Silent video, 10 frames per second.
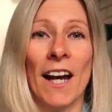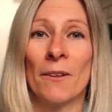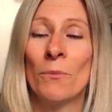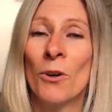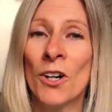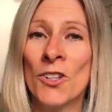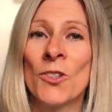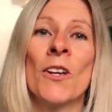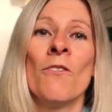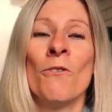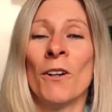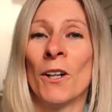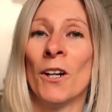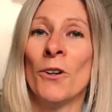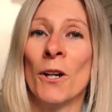got more. So if you want
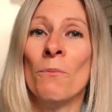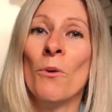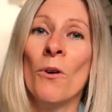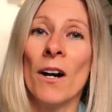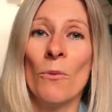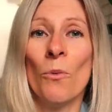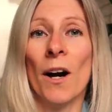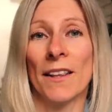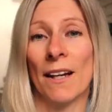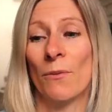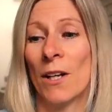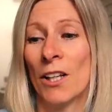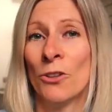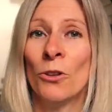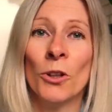to learn more what we
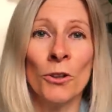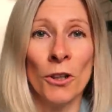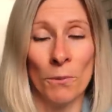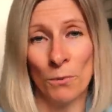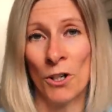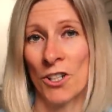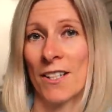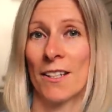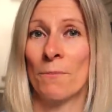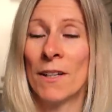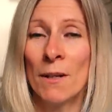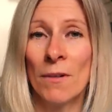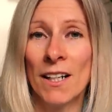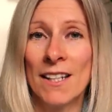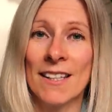no longer purchase as a
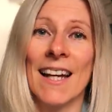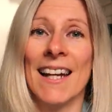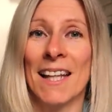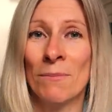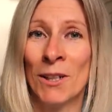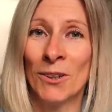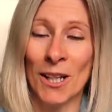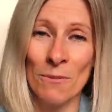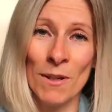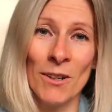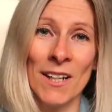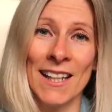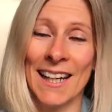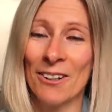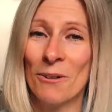minimalist, let me know down below in
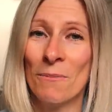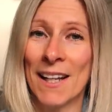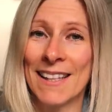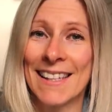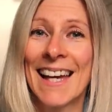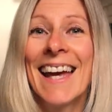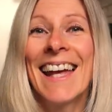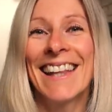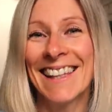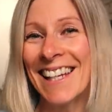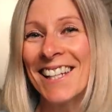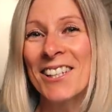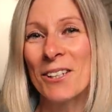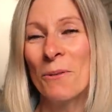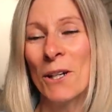the comments. Thank you
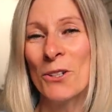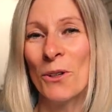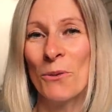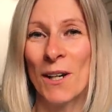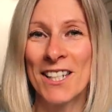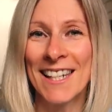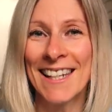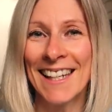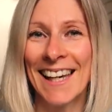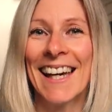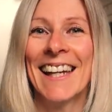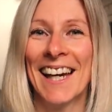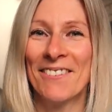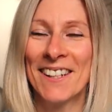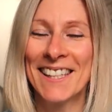so much for watching, and
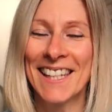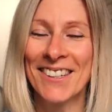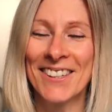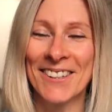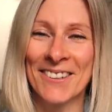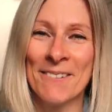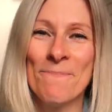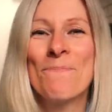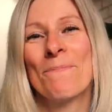I will see you soon.